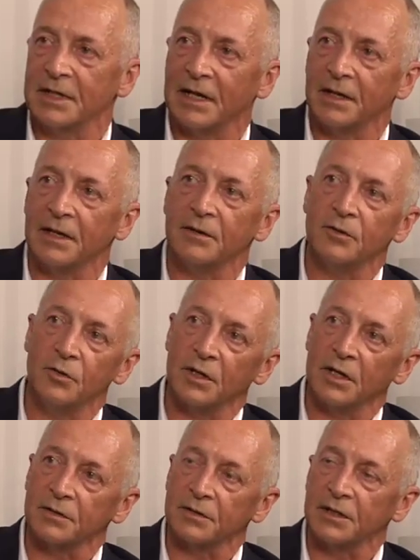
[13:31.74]
done in
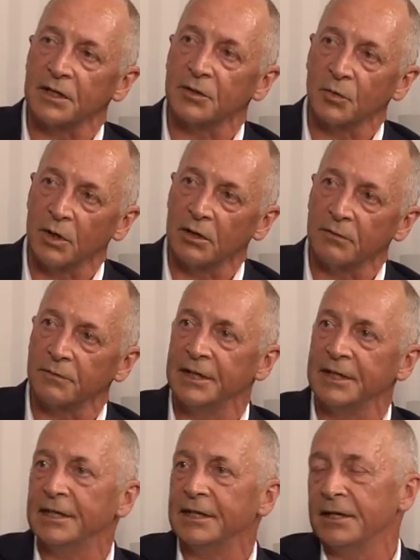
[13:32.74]
2012.
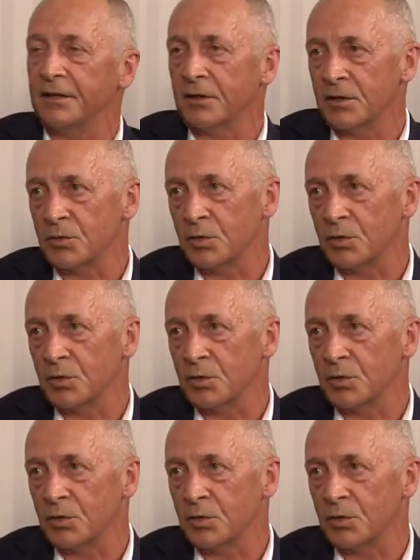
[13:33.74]
Those